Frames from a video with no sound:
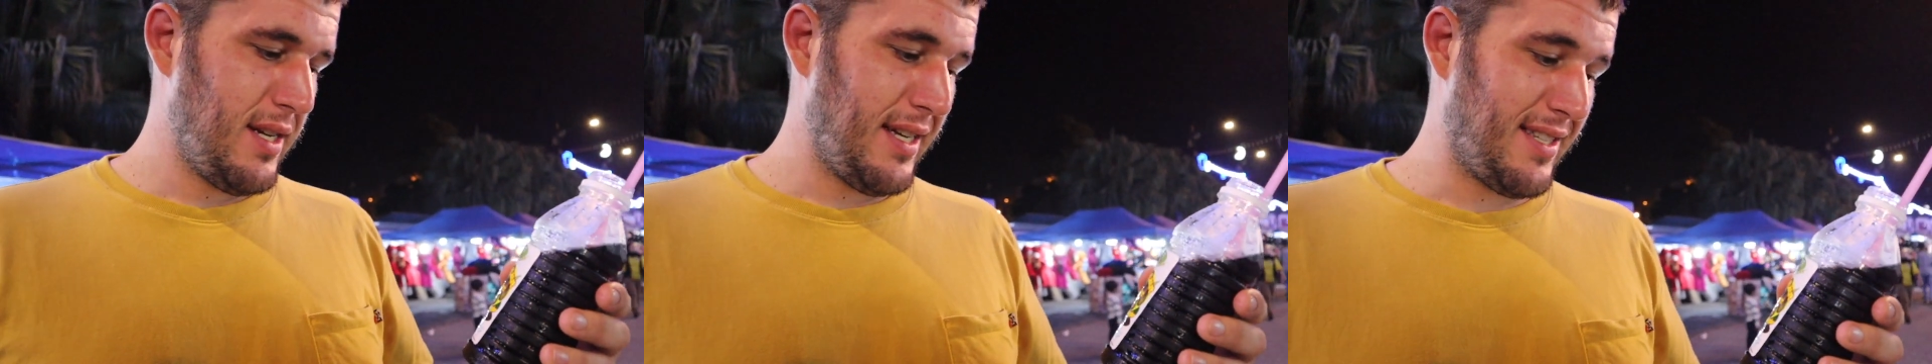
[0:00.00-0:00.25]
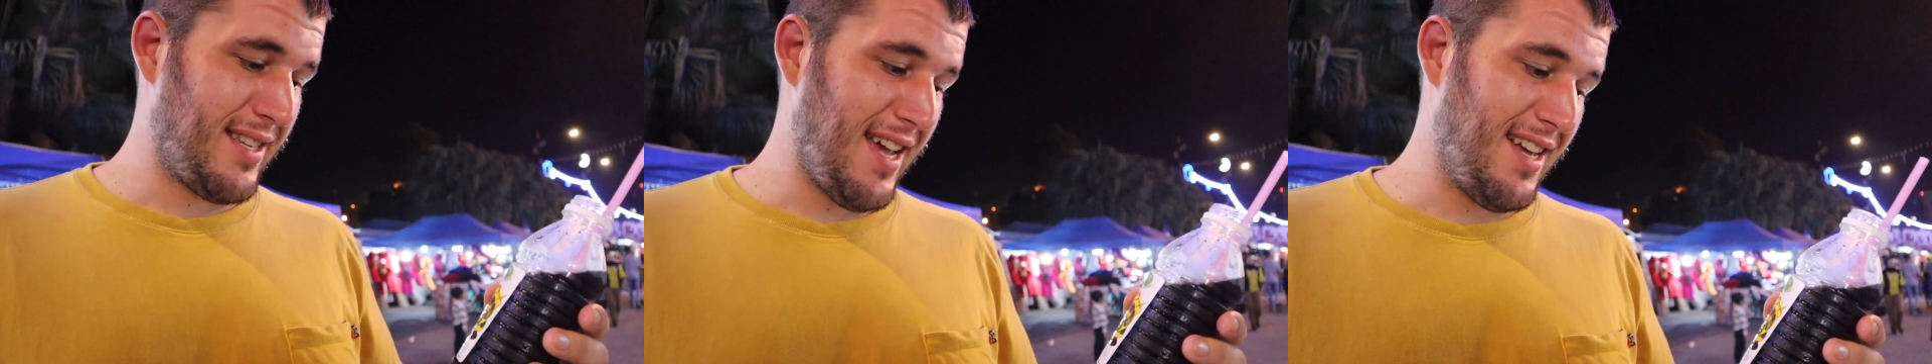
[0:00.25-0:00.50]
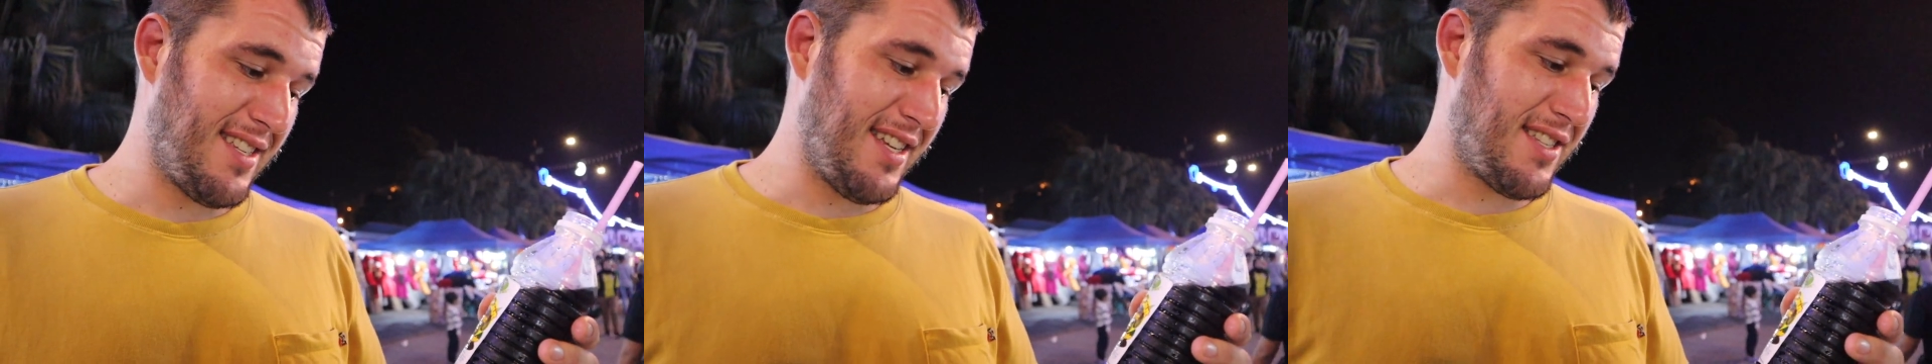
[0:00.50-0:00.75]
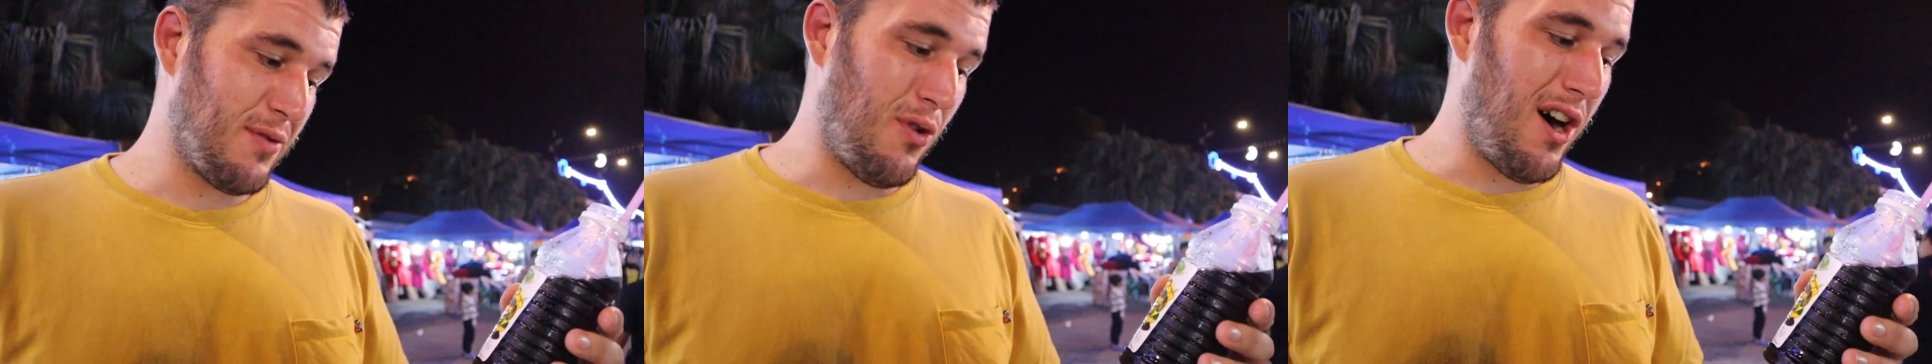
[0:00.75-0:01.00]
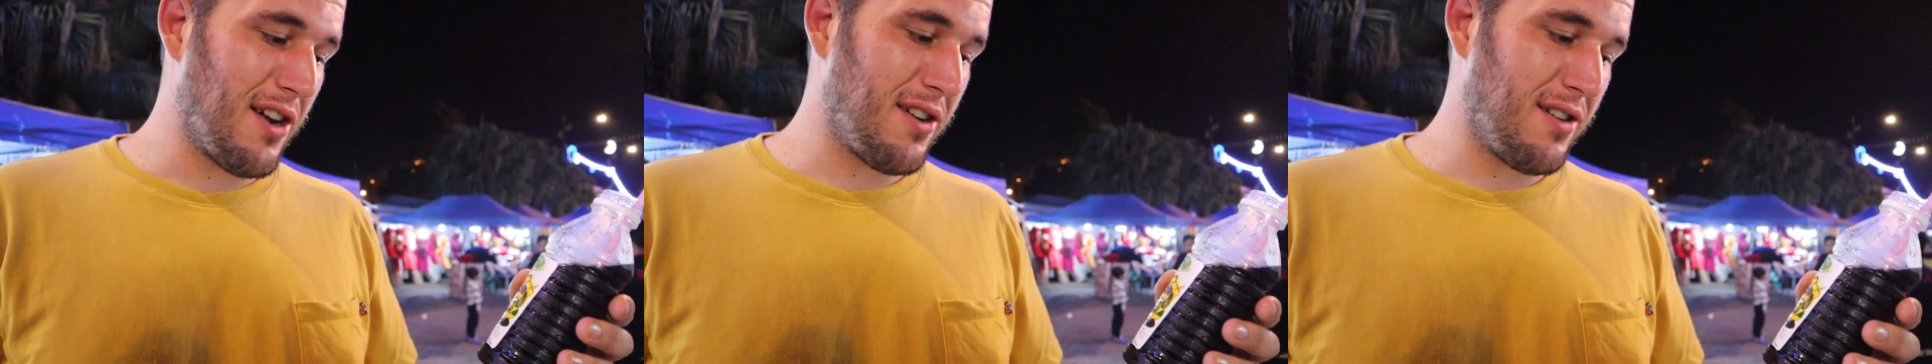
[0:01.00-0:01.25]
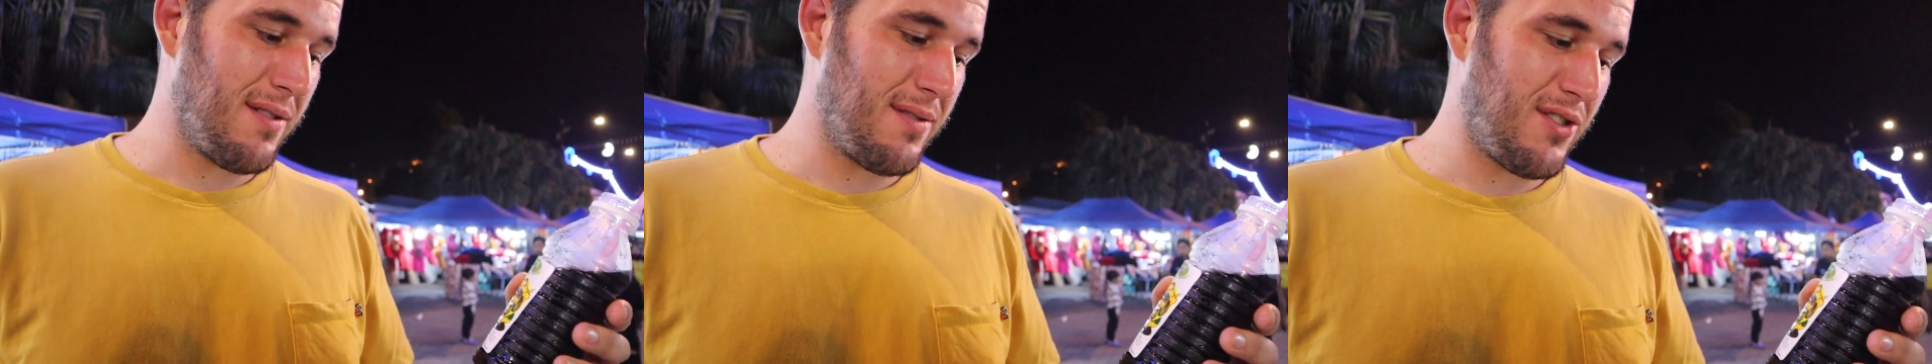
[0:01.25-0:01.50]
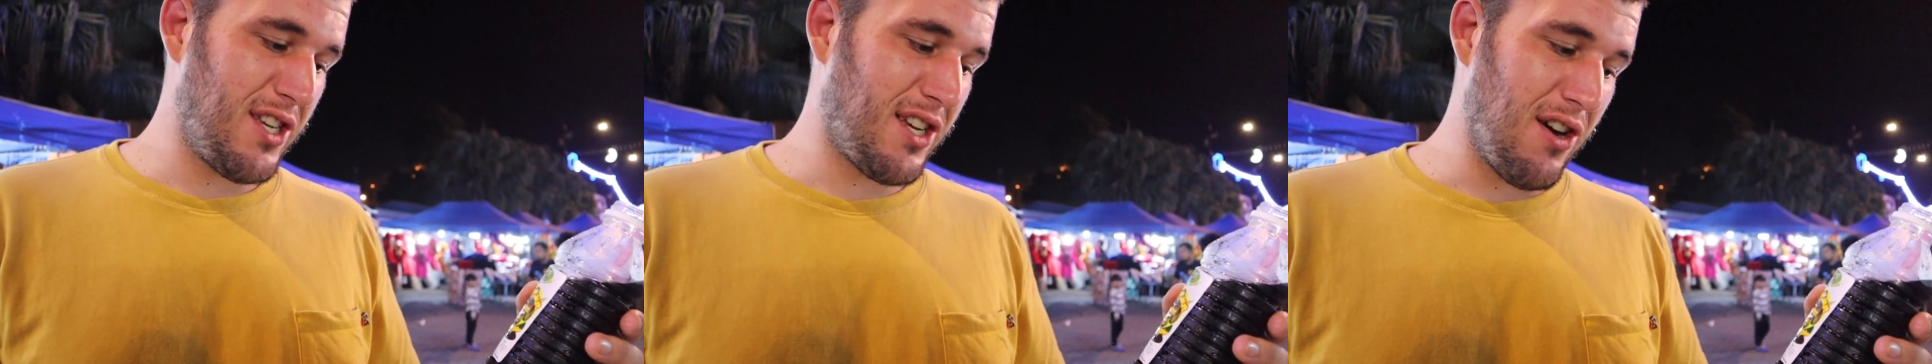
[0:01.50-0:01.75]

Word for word: It says it's water, sea